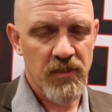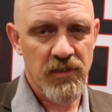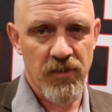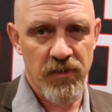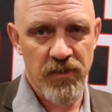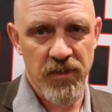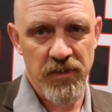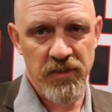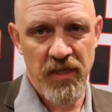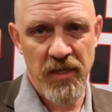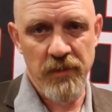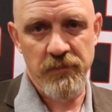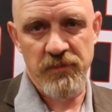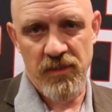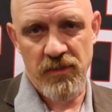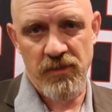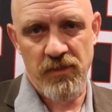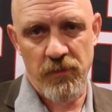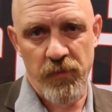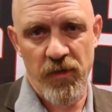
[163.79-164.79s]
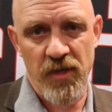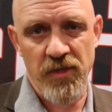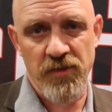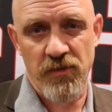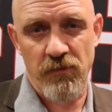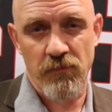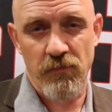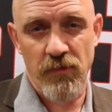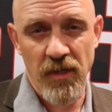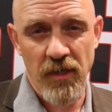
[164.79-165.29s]
So this keeps the
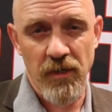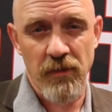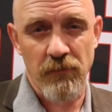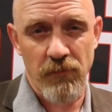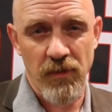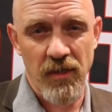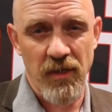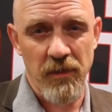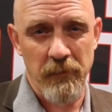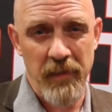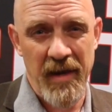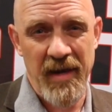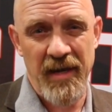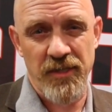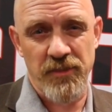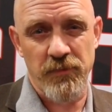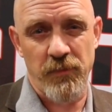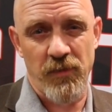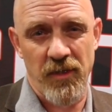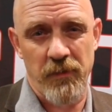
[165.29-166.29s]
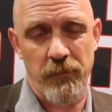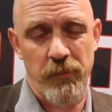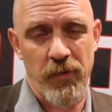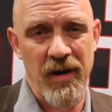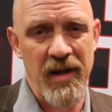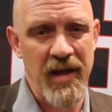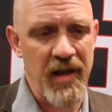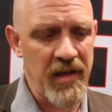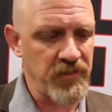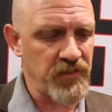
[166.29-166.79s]
suppressor really, really manageable in
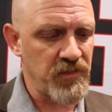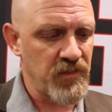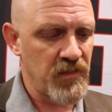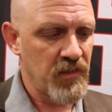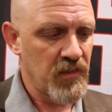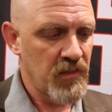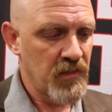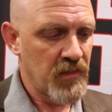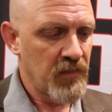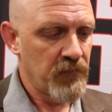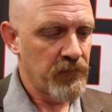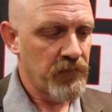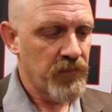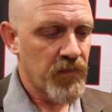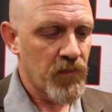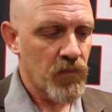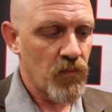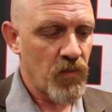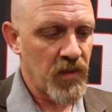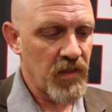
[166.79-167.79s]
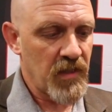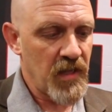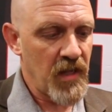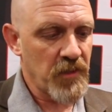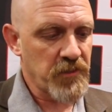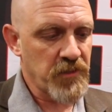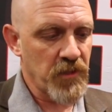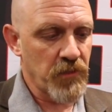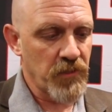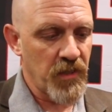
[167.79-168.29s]
price. What it
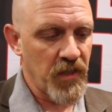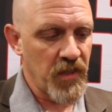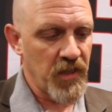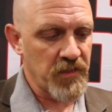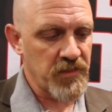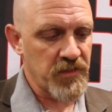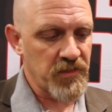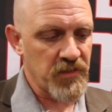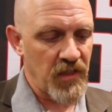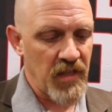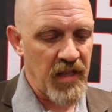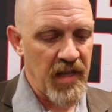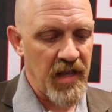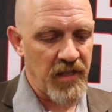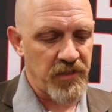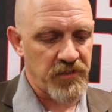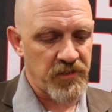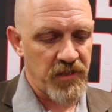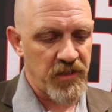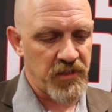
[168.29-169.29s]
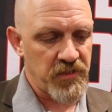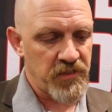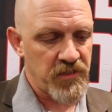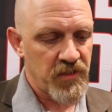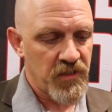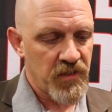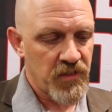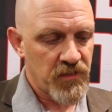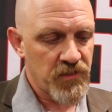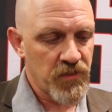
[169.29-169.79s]
also does is allows
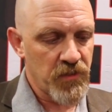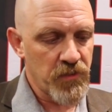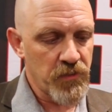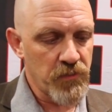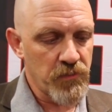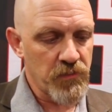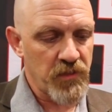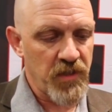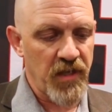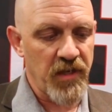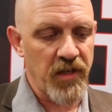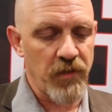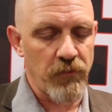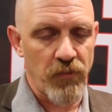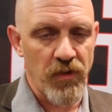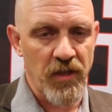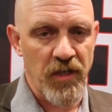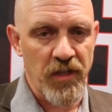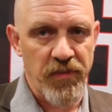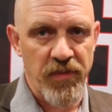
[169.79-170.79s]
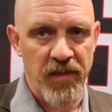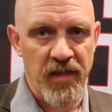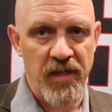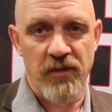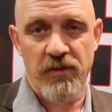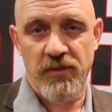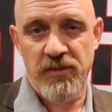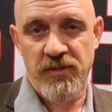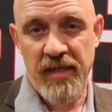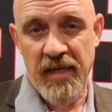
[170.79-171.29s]
us to cut it really
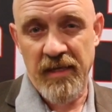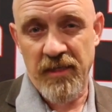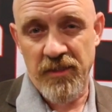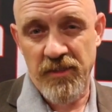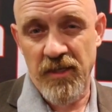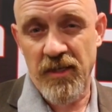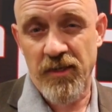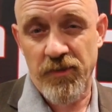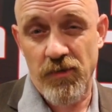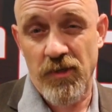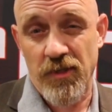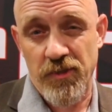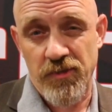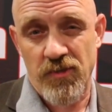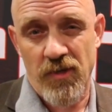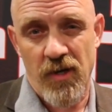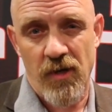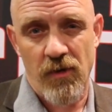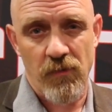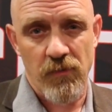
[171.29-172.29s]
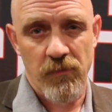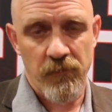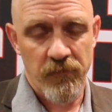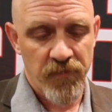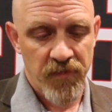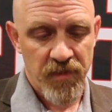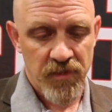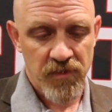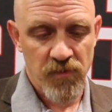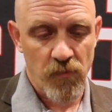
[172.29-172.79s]
thin because stainless steel is really strong.
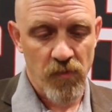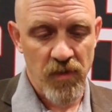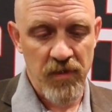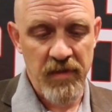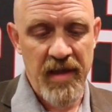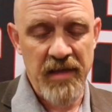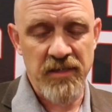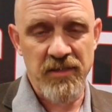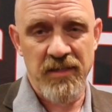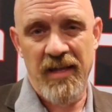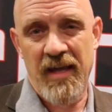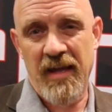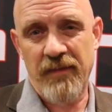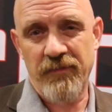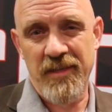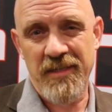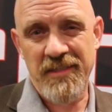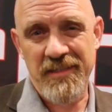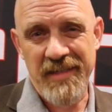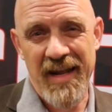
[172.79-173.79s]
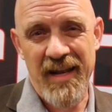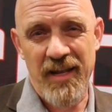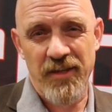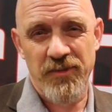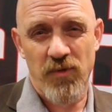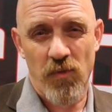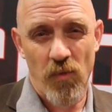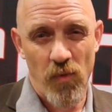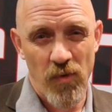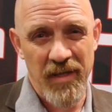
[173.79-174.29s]
So we actually have this
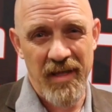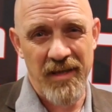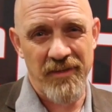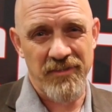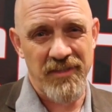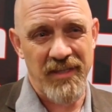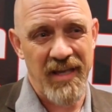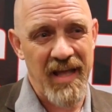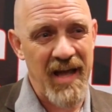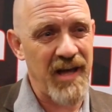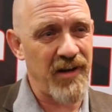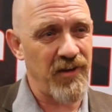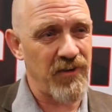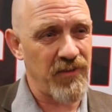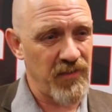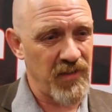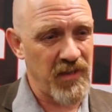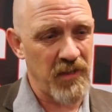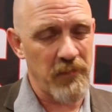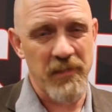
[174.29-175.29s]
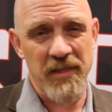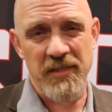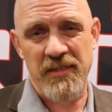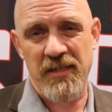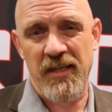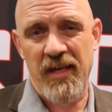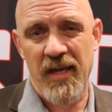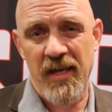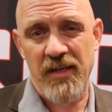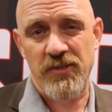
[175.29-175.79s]
silencer one ounce lighter than a
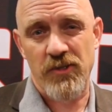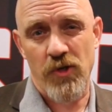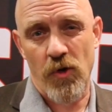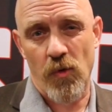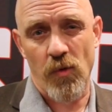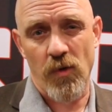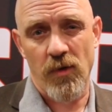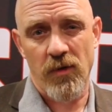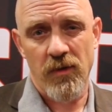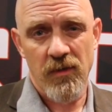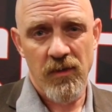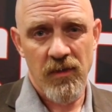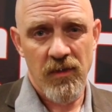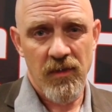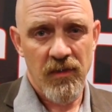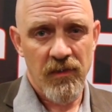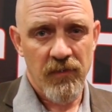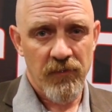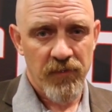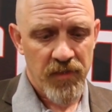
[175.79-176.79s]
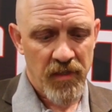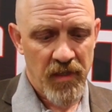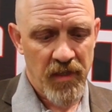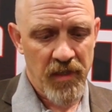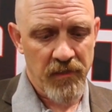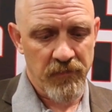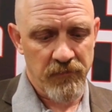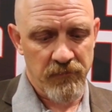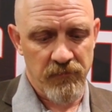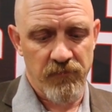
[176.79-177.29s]
Mystic X core.
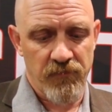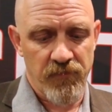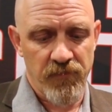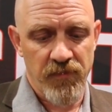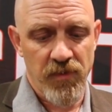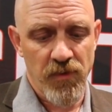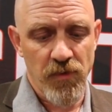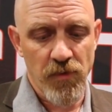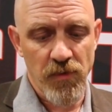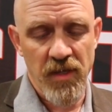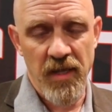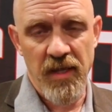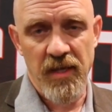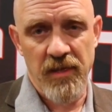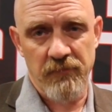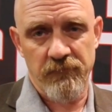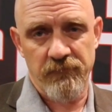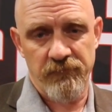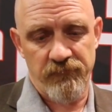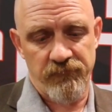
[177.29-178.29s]
And you get